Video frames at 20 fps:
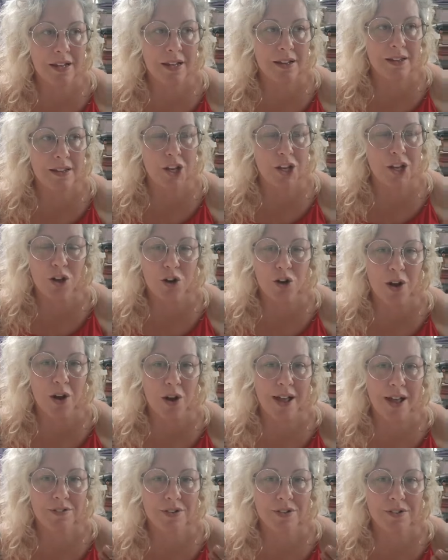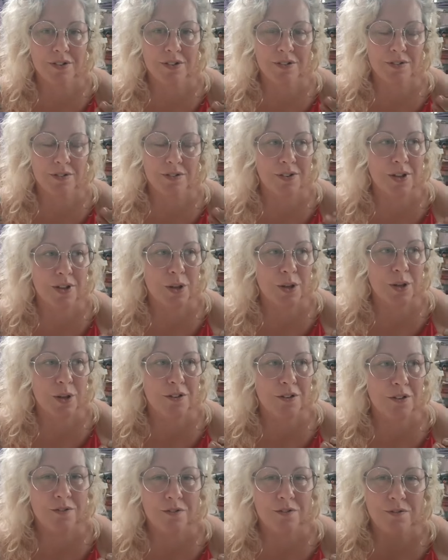that you don't have to
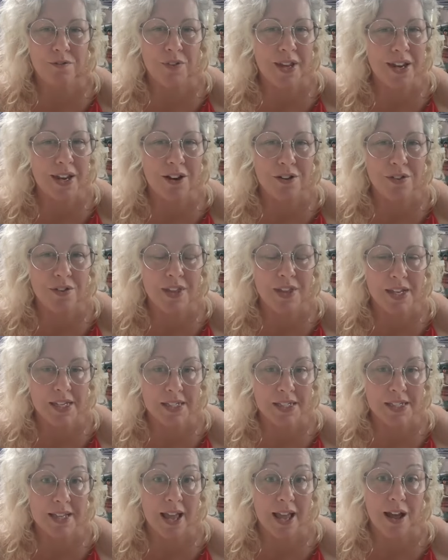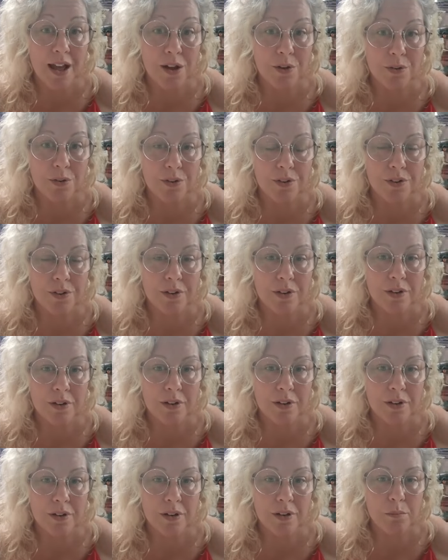figure things out
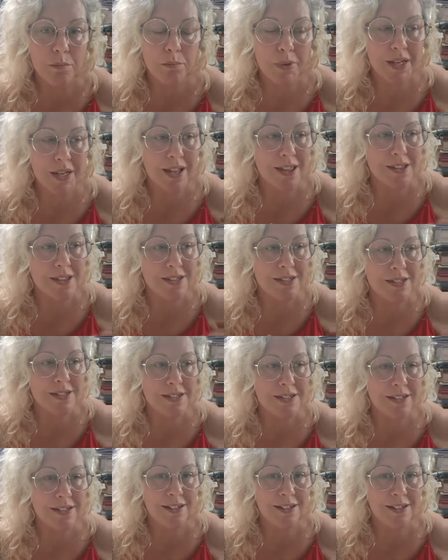because